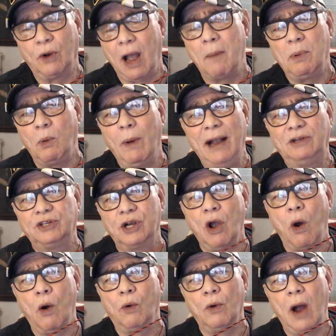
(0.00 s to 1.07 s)
weeks
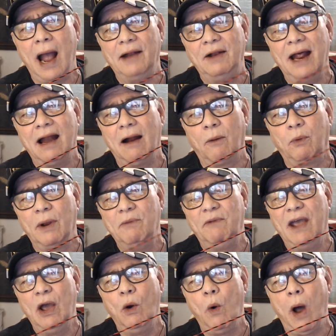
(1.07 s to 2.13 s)
ago, I did a
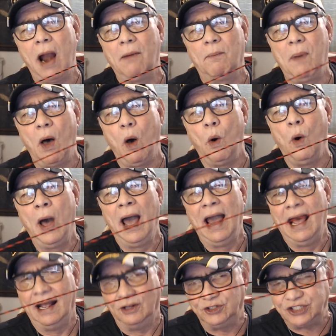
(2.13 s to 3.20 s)
review on a bow.
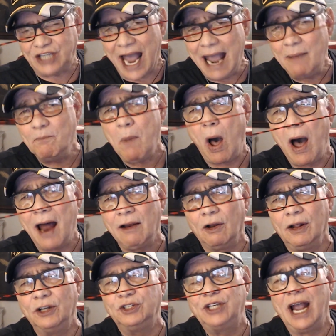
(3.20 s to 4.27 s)
Same model
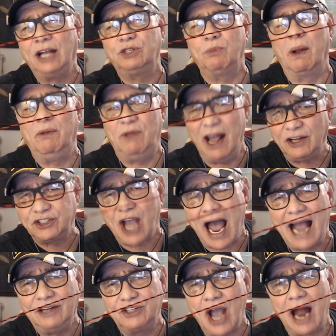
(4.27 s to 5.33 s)
as this, but this
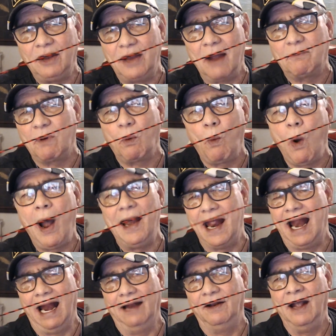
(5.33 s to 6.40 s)
guy's got different wood in
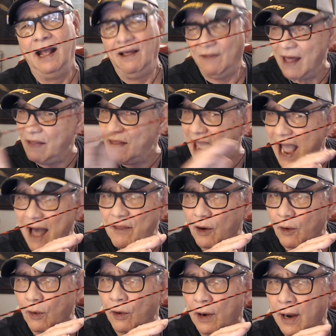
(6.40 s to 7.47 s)
it than the
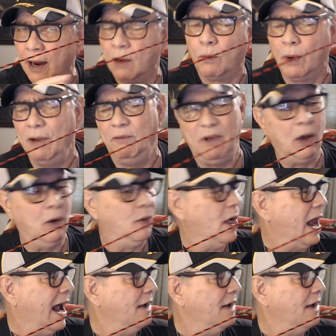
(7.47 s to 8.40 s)
other review that I did,